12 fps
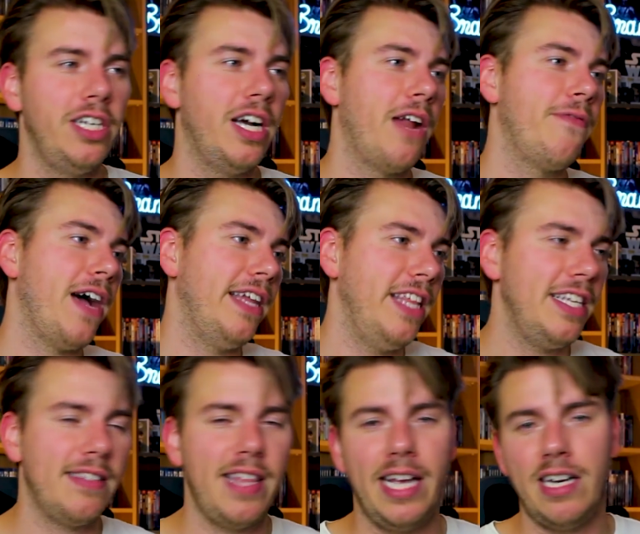You got to find
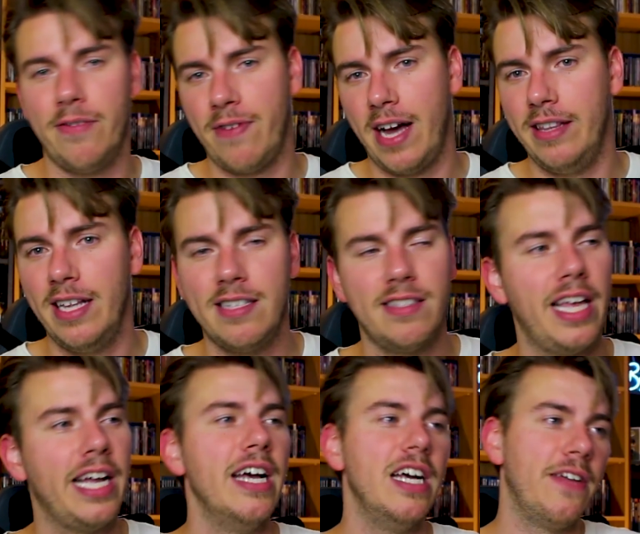this thing, to find this
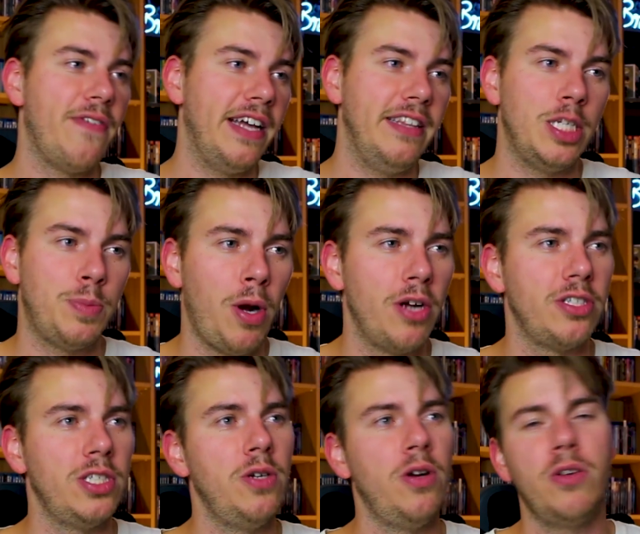thing, to find this
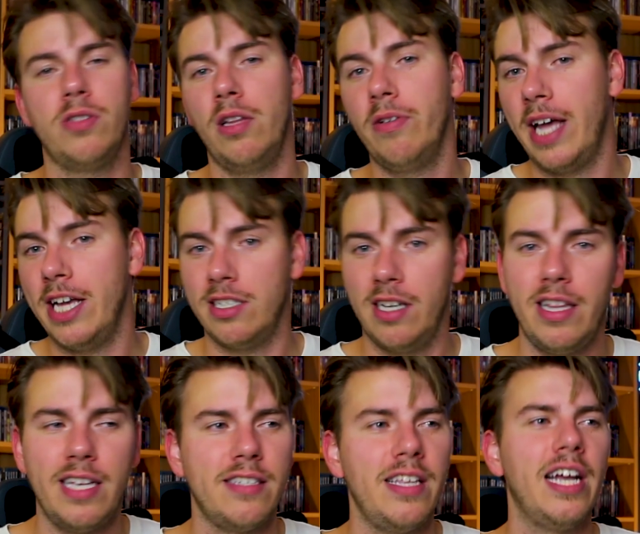person who knows the location of
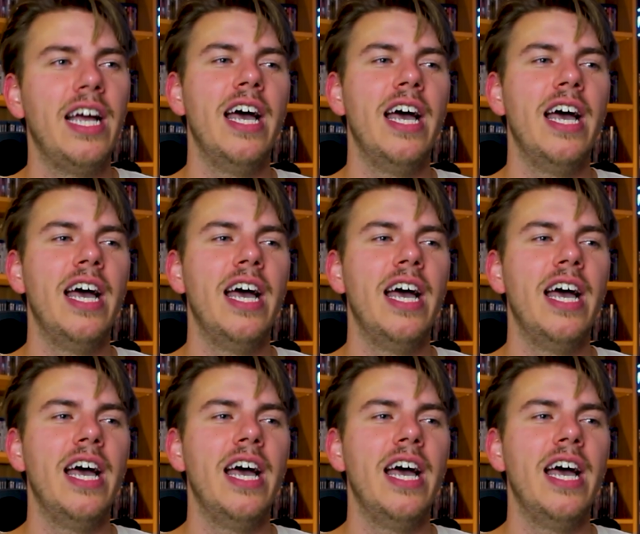this thing.